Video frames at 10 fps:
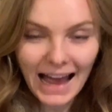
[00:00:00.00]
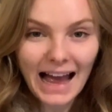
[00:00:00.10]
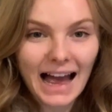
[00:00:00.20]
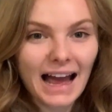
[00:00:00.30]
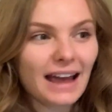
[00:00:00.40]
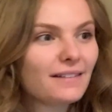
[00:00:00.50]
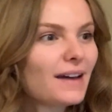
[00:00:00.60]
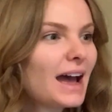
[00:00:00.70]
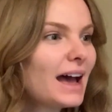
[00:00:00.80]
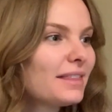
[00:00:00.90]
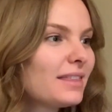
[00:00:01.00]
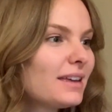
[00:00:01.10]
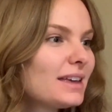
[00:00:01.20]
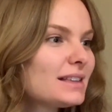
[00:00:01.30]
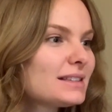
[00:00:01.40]
I've had
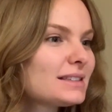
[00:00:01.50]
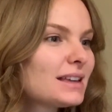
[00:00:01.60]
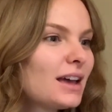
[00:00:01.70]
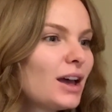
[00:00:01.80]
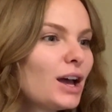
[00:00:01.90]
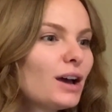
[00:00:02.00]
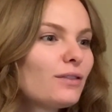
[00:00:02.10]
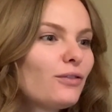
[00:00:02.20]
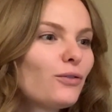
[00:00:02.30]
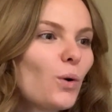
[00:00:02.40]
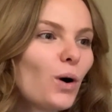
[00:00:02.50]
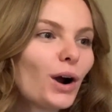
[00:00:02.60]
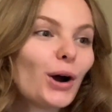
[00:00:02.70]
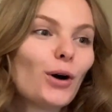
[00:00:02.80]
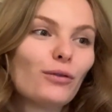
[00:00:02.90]
these for
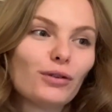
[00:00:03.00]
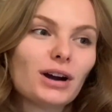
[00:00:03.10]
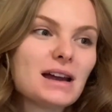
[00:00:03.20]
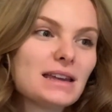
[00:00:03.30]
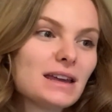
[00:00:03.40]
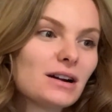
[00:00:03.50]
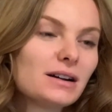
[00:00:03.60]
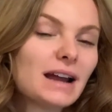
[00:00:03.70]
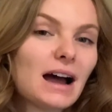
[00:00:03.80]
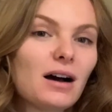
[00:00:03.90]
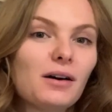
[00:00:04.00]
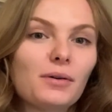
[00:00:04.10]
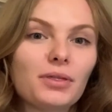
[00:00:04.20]
over a year now.